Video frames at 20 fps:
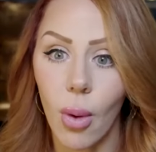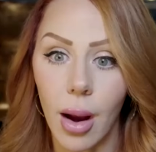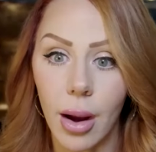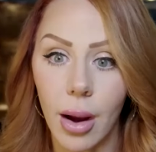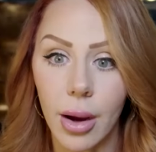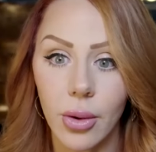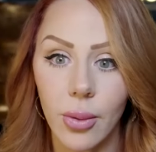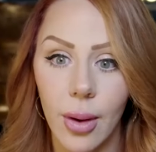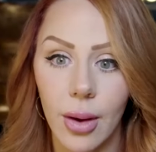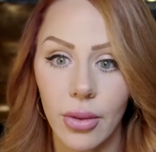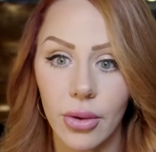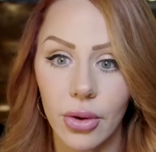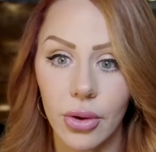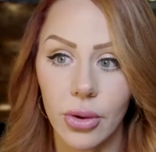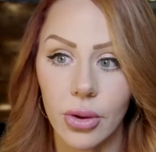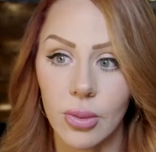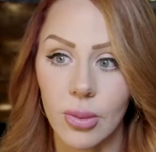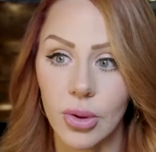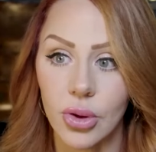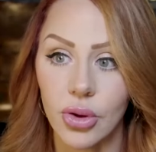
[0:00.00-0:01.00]
rocking around the
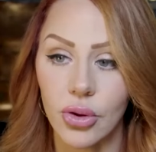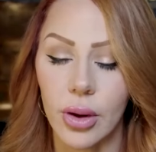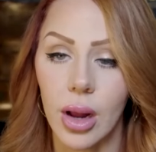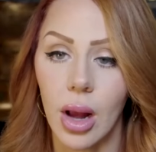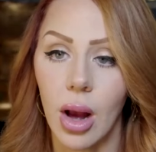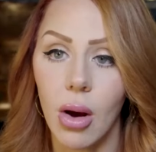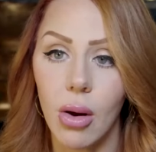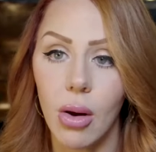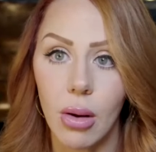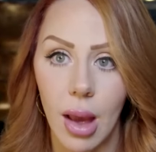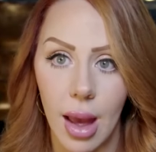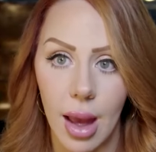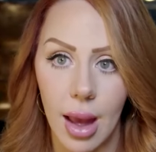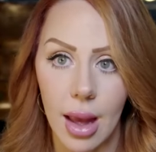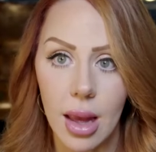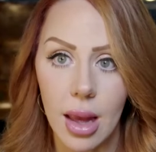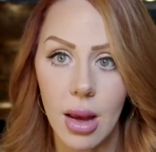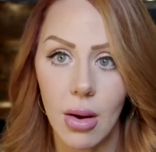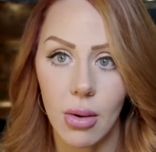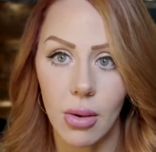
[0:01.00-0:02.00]
Christmas tree.
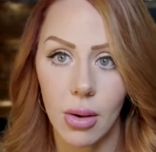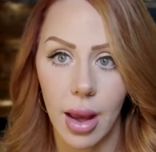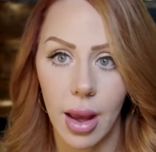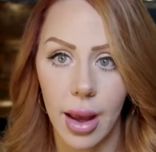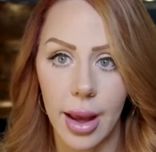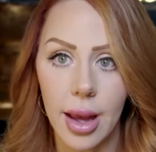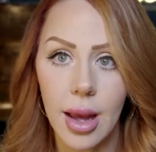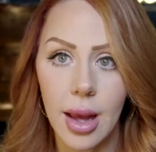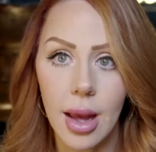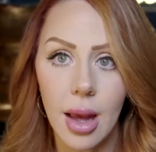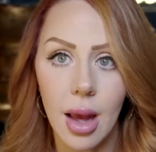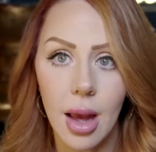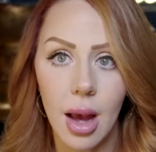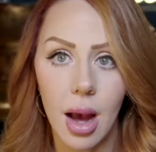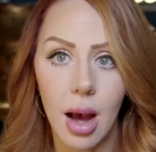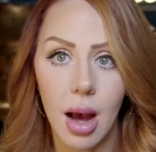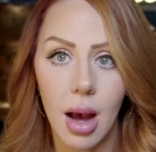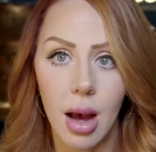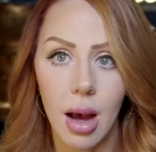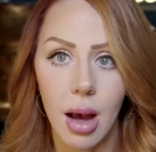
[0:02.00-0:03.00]
Okay, okay.
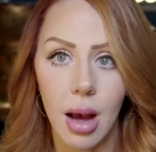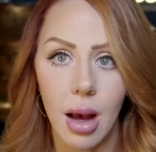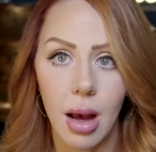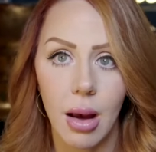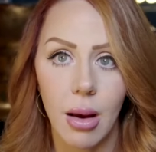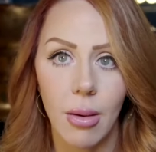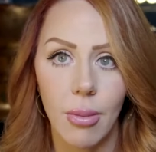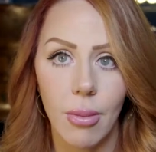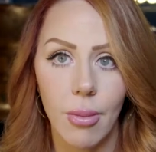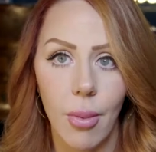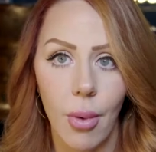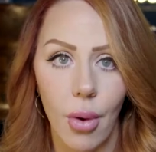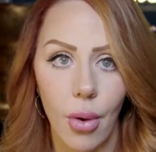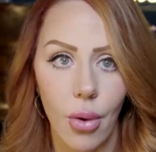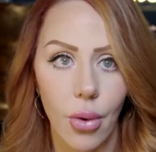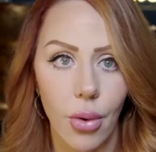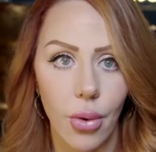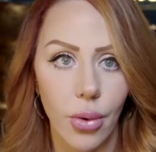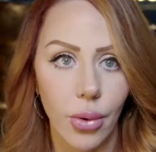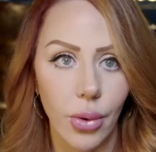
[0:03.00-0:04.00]
Um,
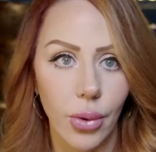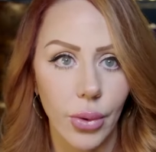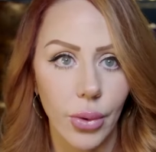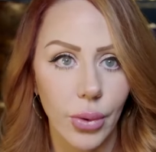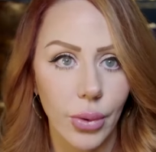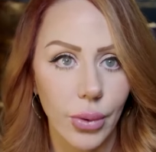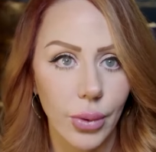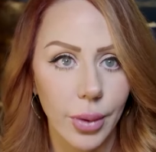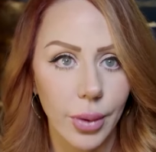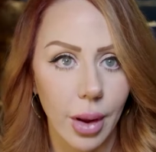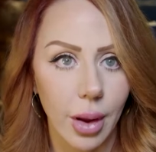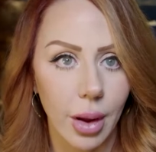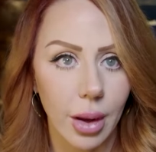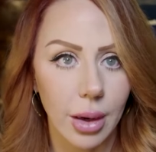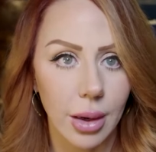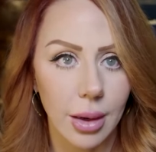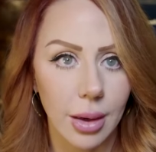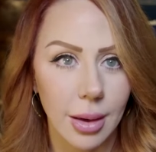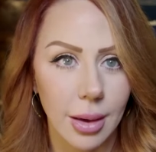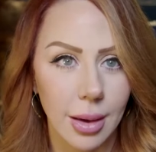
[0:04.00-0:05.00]
hold
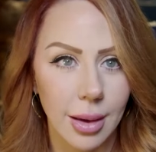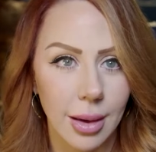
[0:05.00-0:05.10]
on.